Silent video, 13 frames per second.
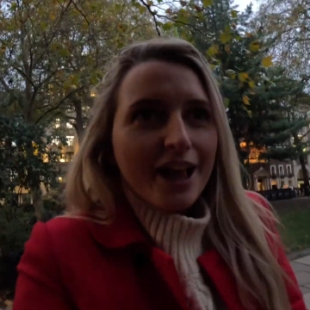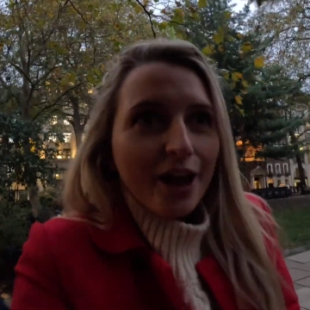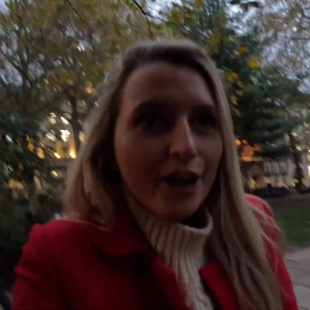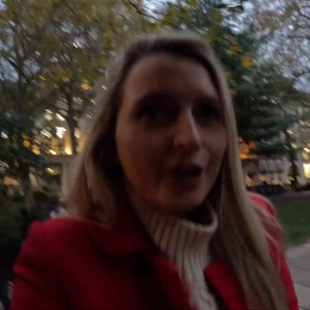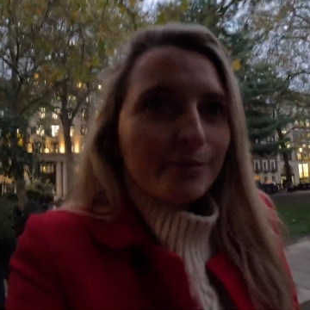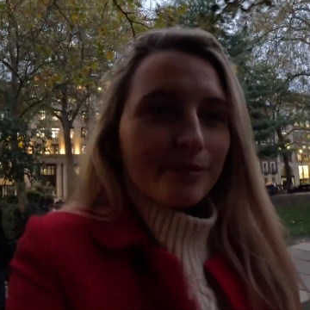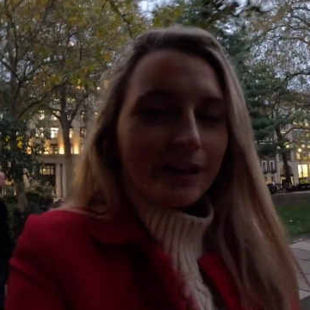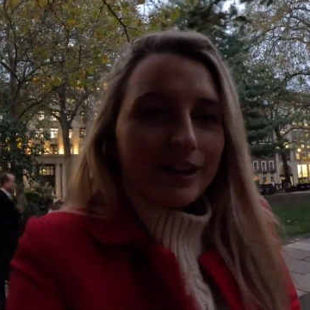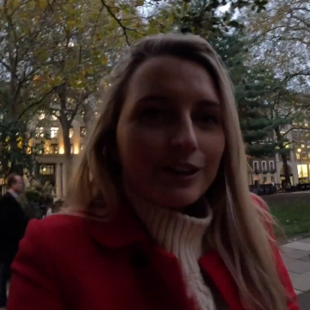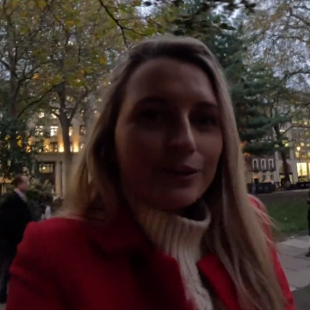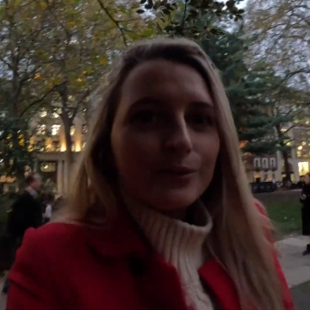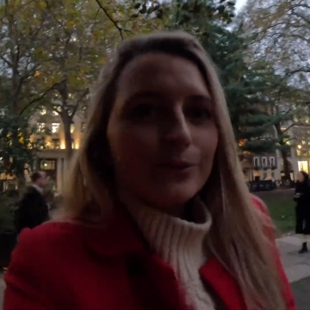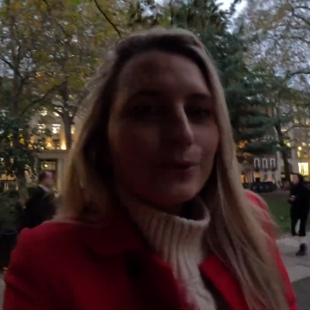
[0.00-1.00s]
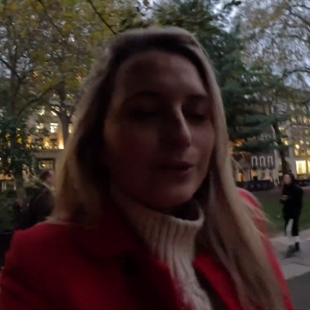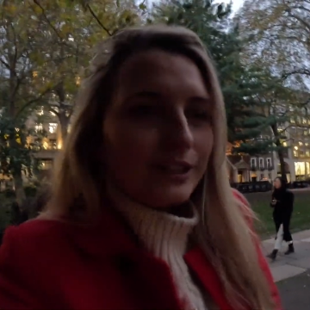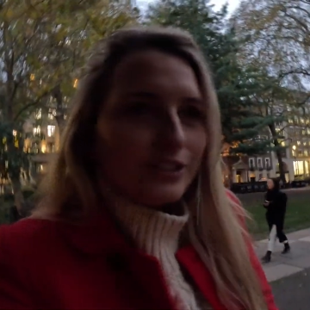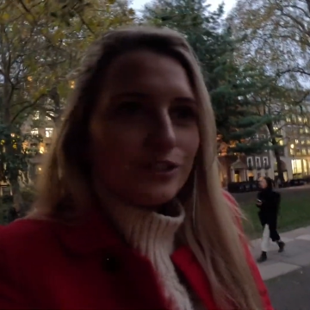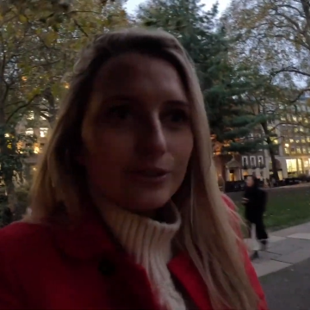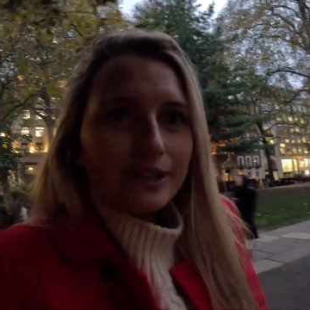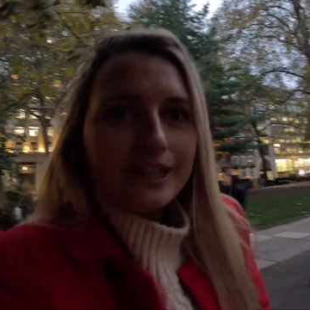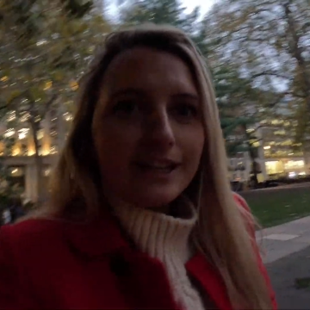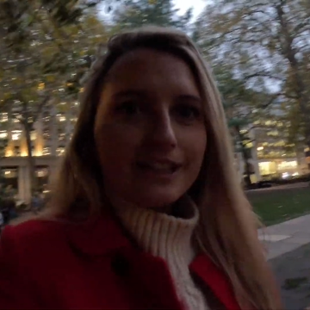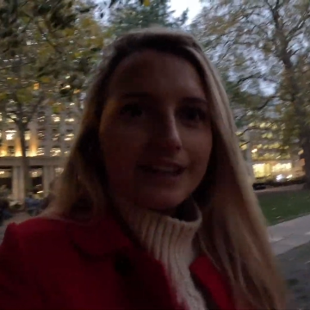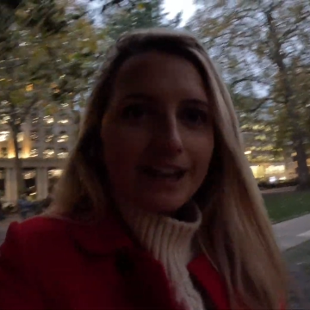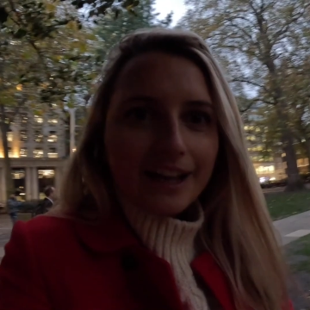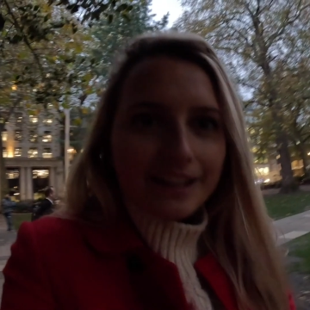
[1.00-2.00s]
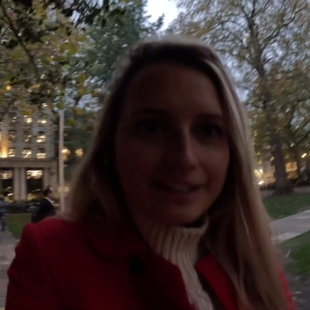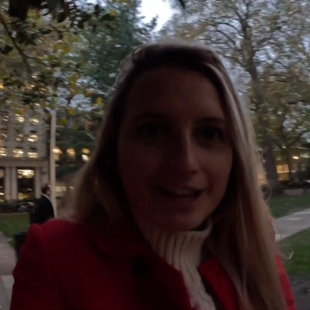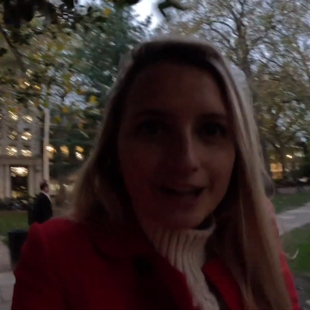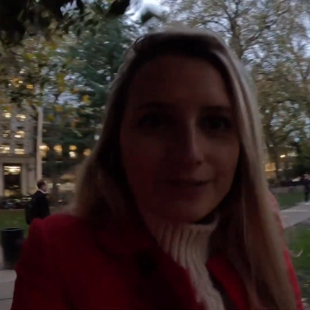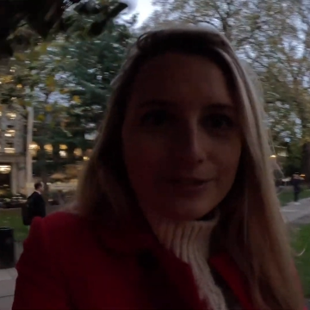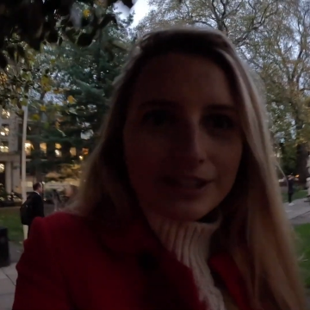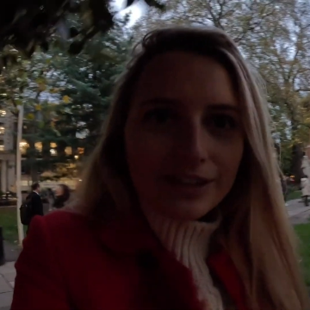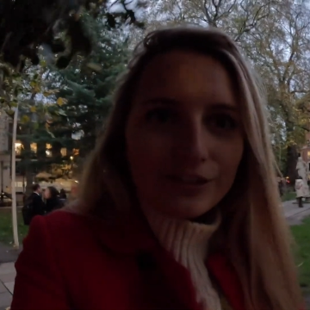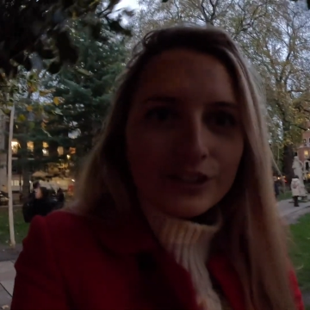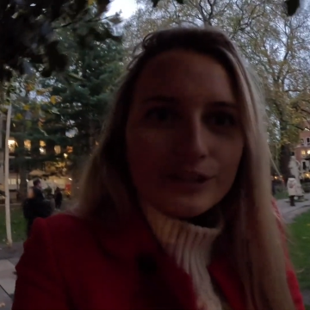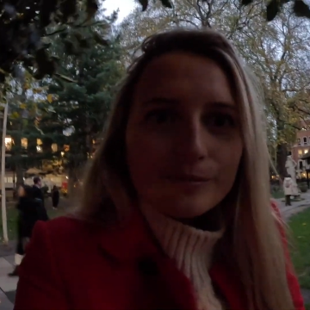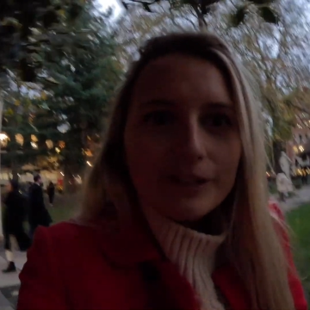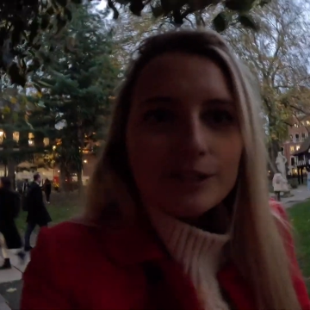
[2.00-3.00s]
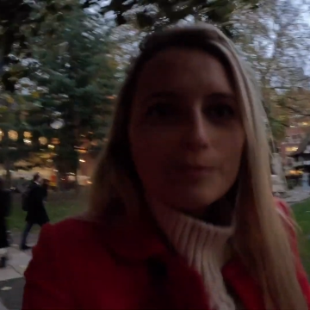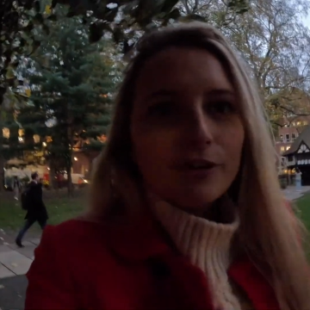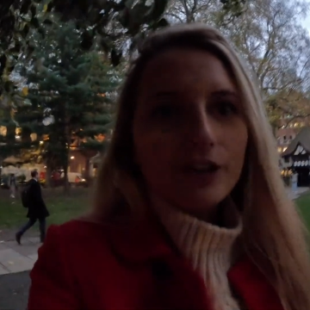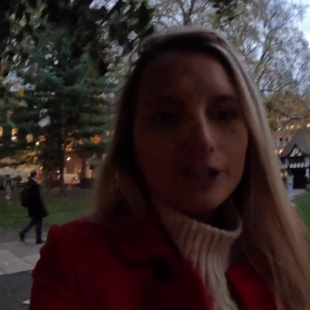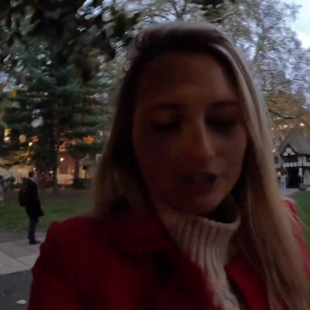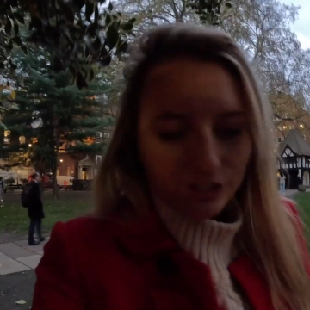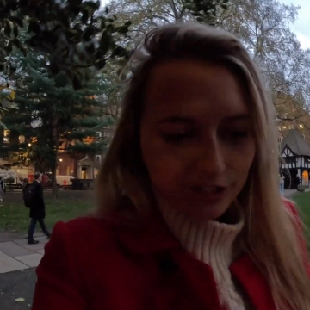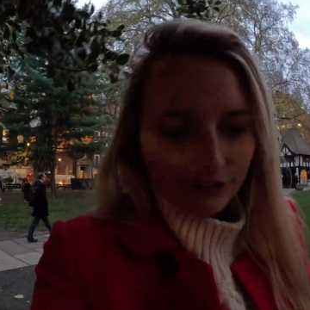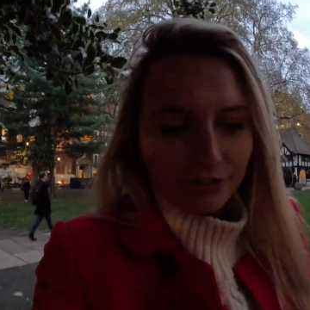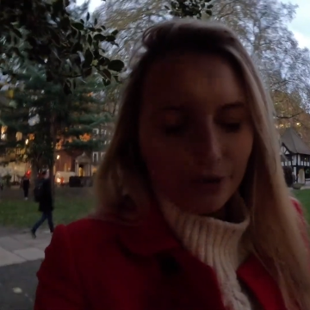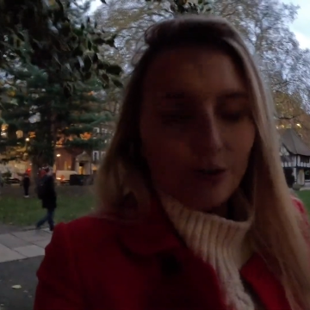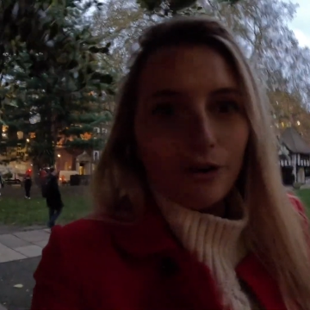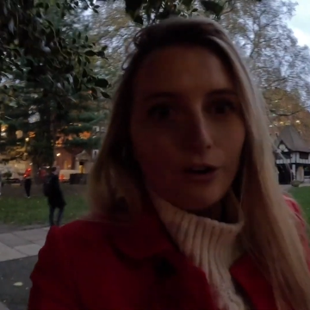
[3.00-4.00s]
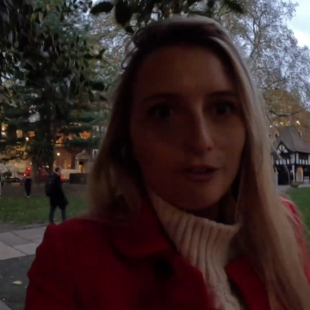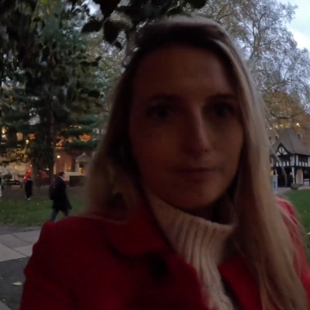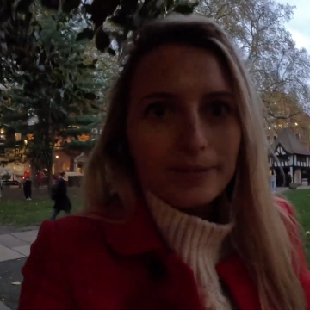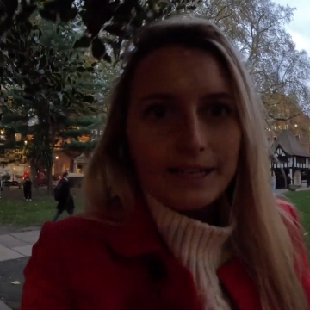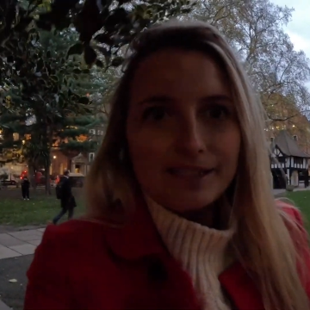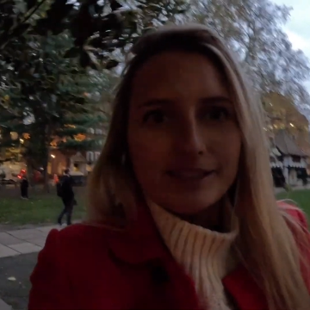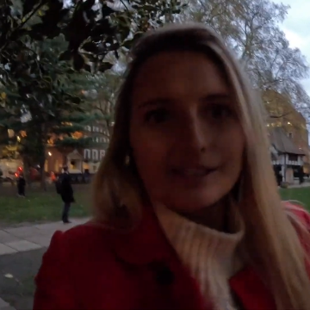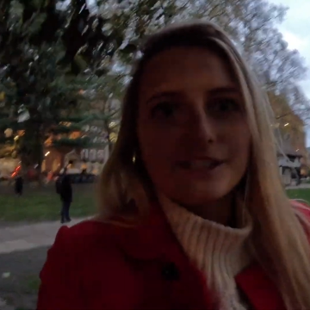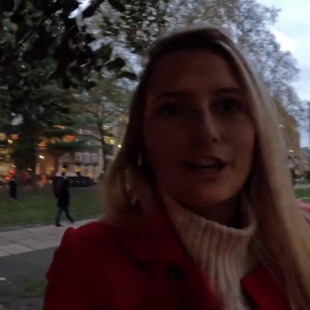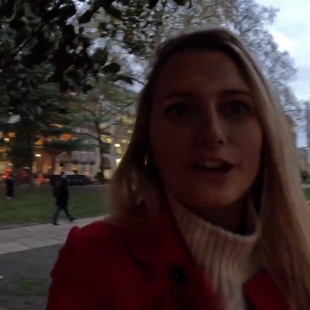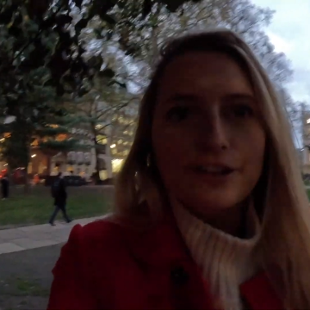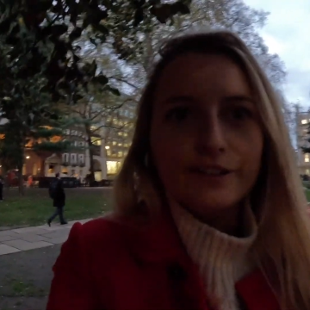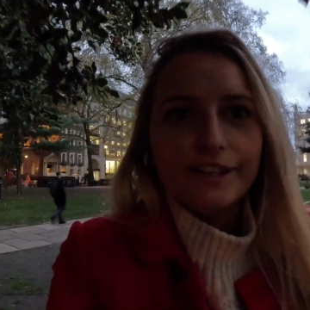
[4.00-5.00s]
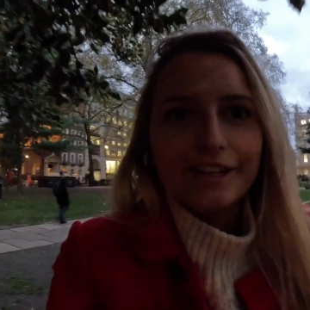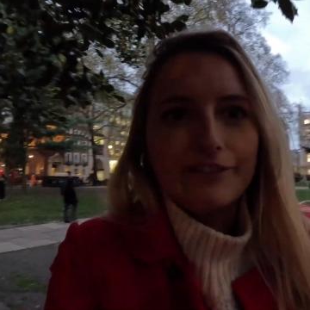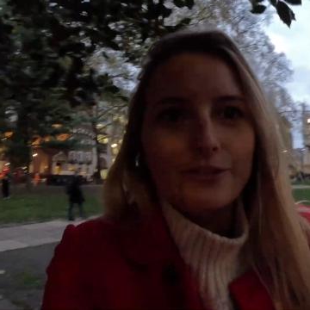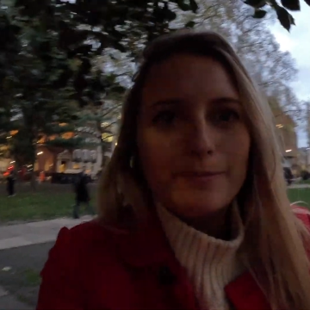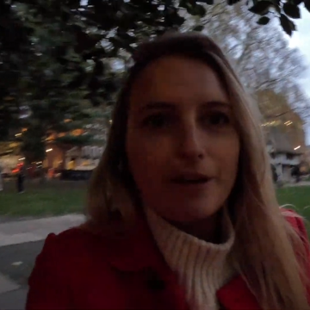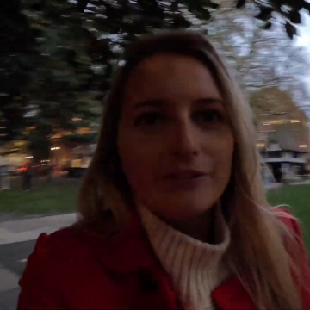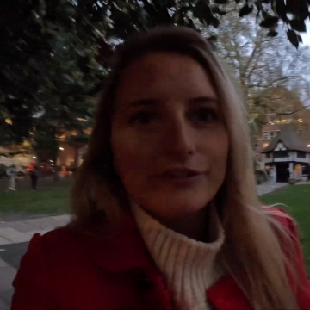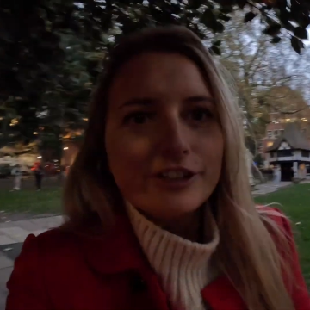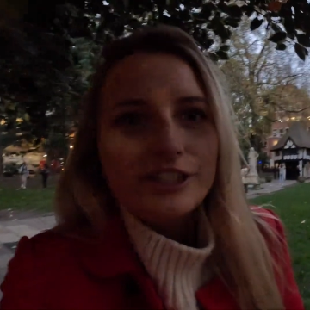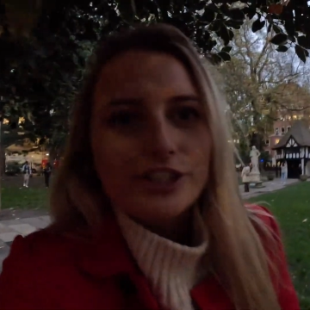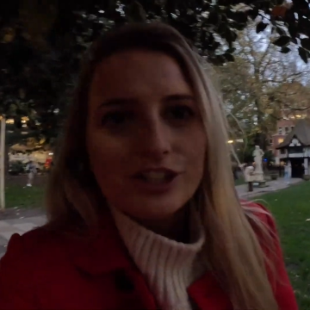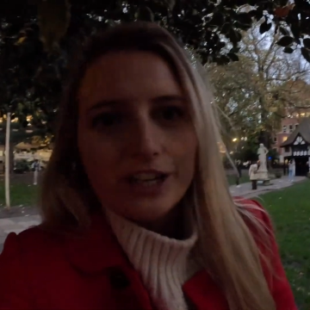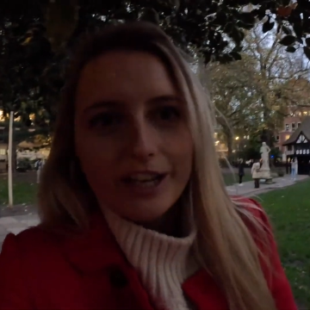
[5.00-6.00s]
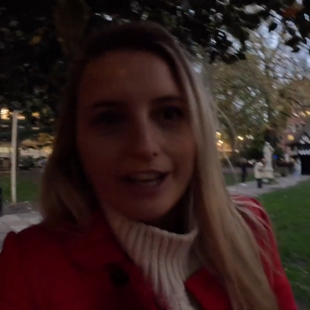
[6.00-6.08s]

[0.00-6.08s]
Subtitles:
Hope that you all enjoyed it and it's given you some inspiration of places to go and have a beverage